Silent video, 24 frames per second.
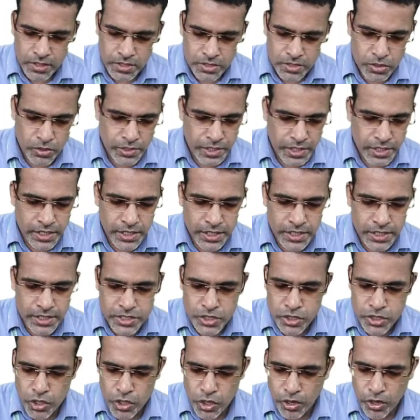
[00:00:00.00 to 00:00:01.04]
So
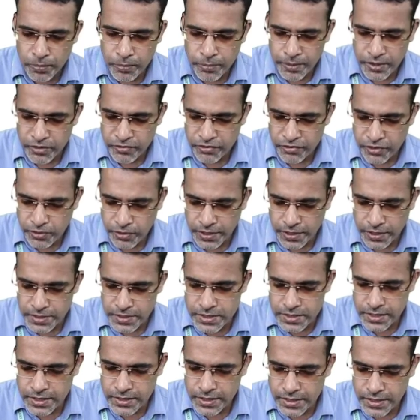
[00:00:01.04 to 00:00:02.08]
each lobe if you
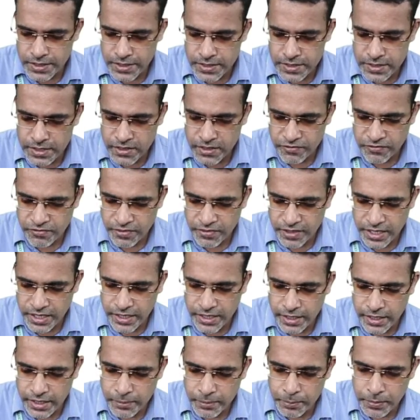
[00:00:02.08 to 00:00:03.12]
consider that is
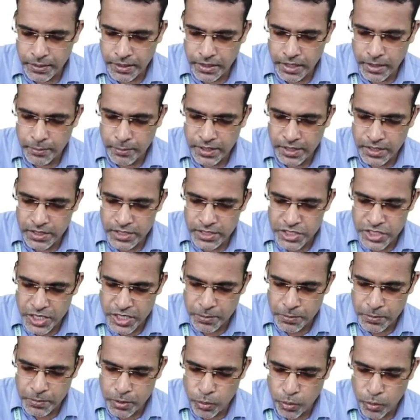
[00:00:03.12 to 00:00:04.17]
roughly a pyramidal
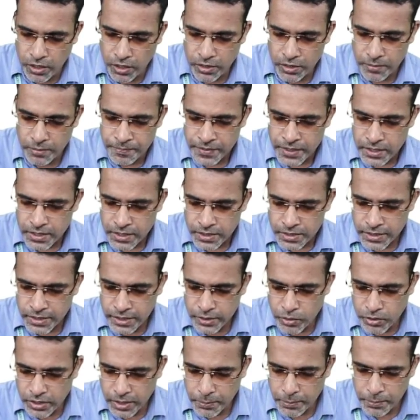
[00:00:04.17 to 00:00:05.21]
shaped one
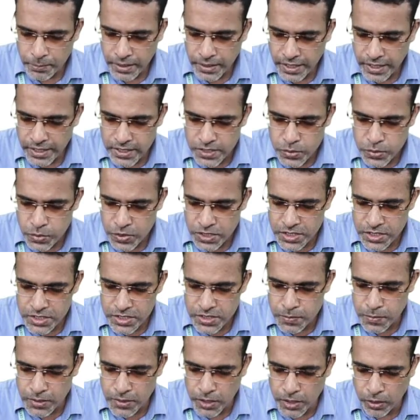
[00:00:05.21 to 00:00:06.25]
that got a base which
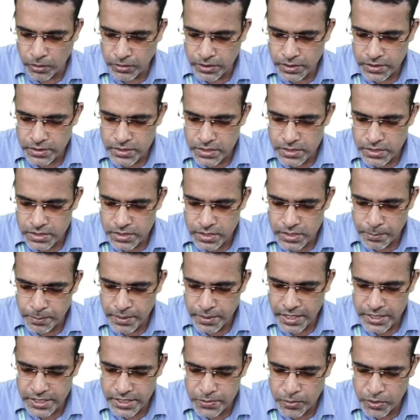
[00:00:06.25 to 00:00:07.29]
is below. This is the
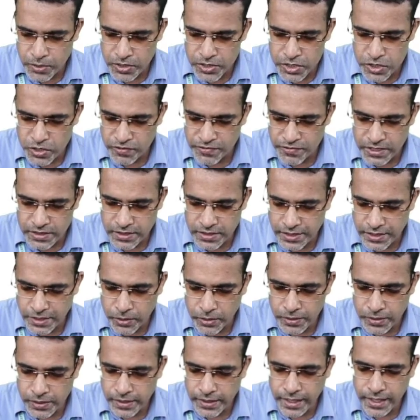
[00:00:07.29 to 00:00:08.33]
base portion of the
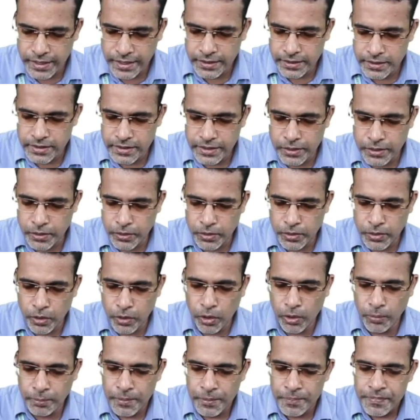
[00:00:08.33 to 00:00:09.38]
thyroid gland, thyroid
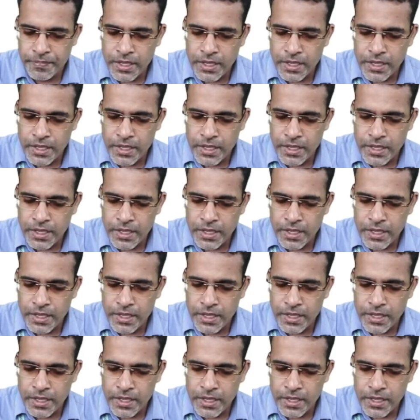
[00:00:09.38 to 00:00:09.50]
lobe.